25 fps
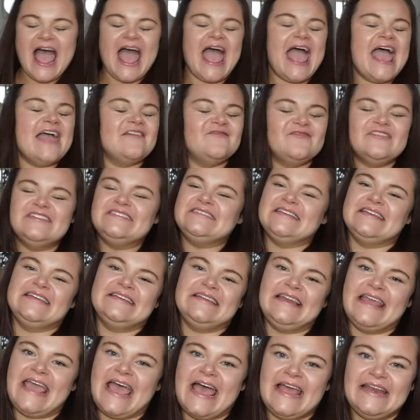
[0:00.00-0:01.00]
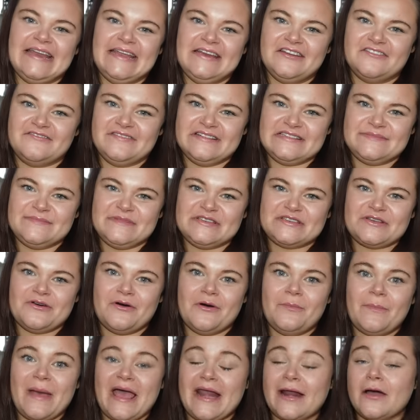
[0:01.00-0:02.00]
every single year I need a Christmas
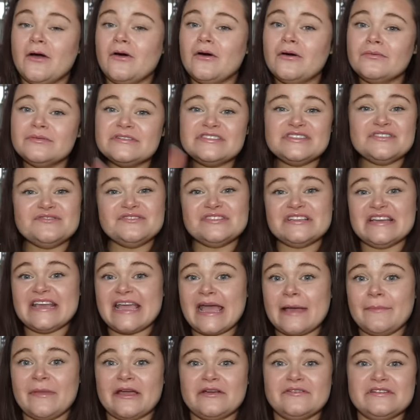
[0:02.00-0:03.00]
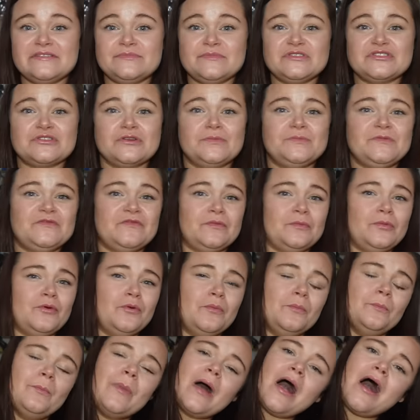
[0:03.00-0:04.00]
cup and I always usually get my Christmas cups from
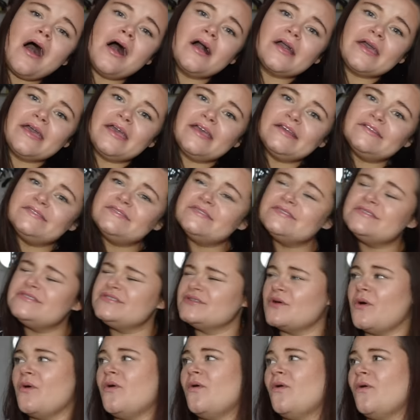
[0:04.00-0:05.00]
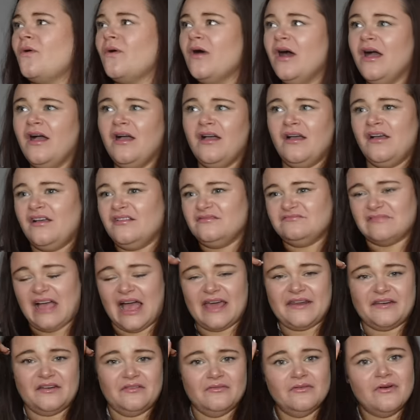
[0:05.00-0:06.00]
Home Bargains or
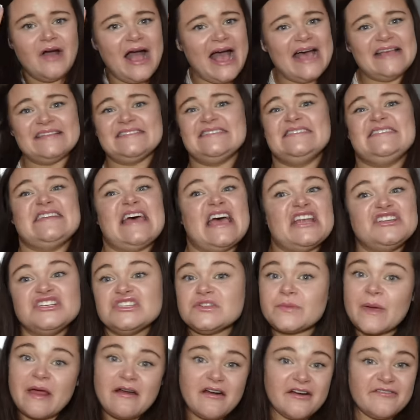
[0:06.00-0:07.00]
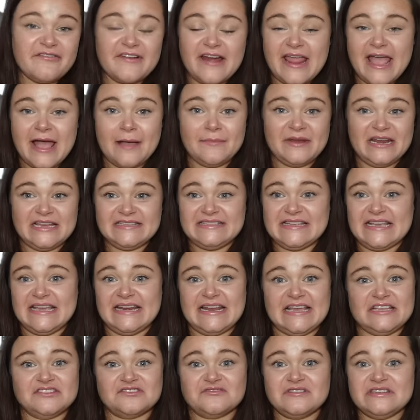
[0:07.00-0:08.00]
I don't know, Asda, just wherever I am and I say a
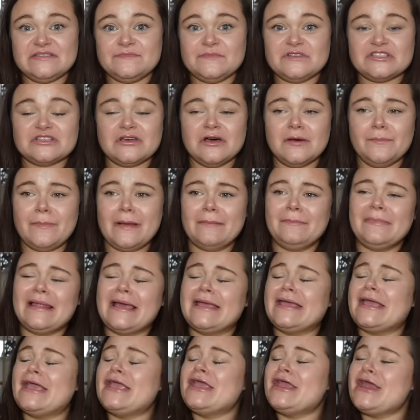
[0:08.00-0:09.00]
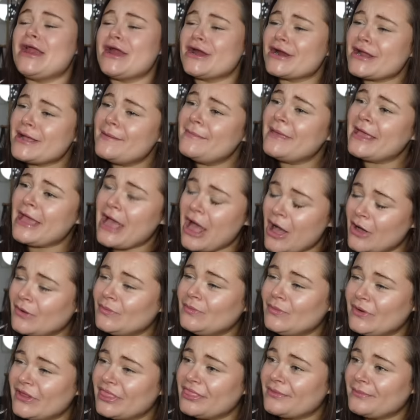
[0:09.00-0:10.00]
nice Christmas cup, I'm like, you're coming
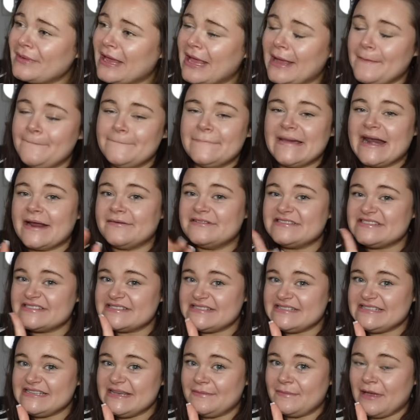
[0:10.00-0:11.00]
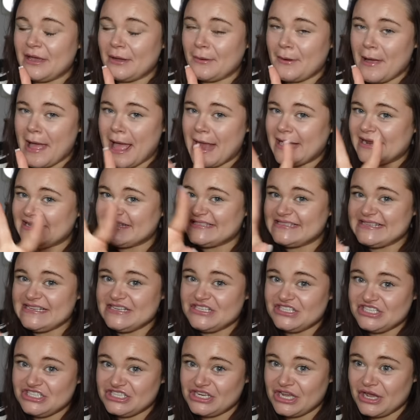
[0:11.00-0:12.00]
home with me. But I was on Temu and I
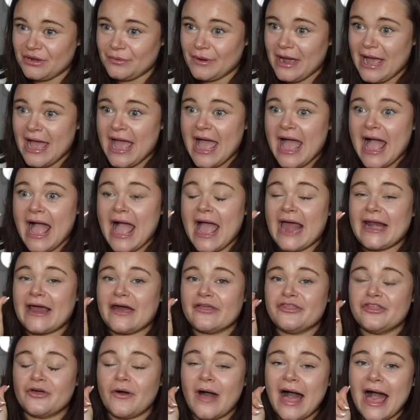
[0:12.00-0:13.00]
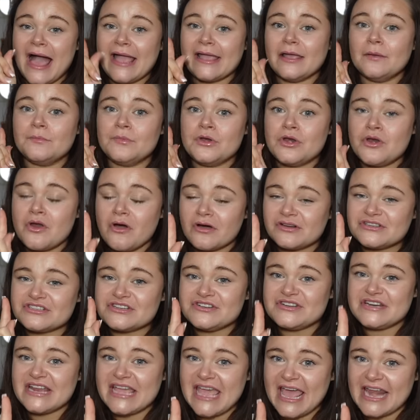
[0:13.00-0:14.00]
seen two and I thought, I am not
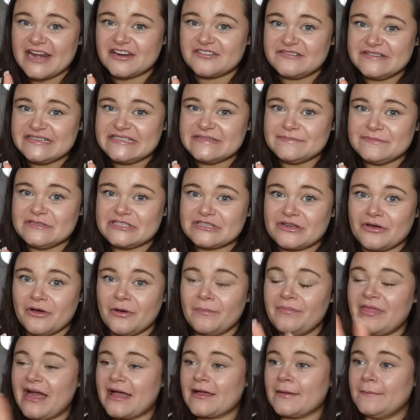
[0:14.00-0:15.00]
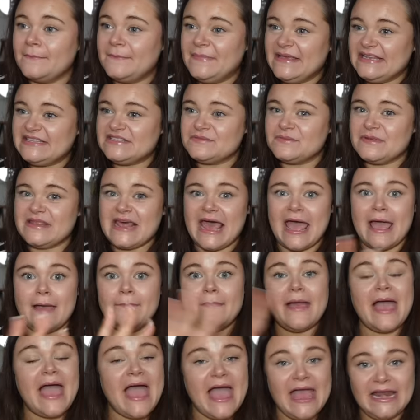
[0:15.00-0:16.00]
going to get a Christmas cup that competes with
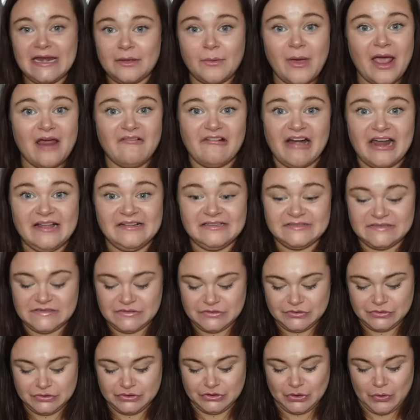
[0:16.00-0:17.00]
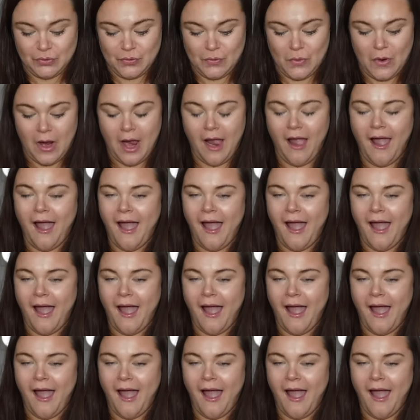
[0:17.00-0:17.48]
them anywhere else. So,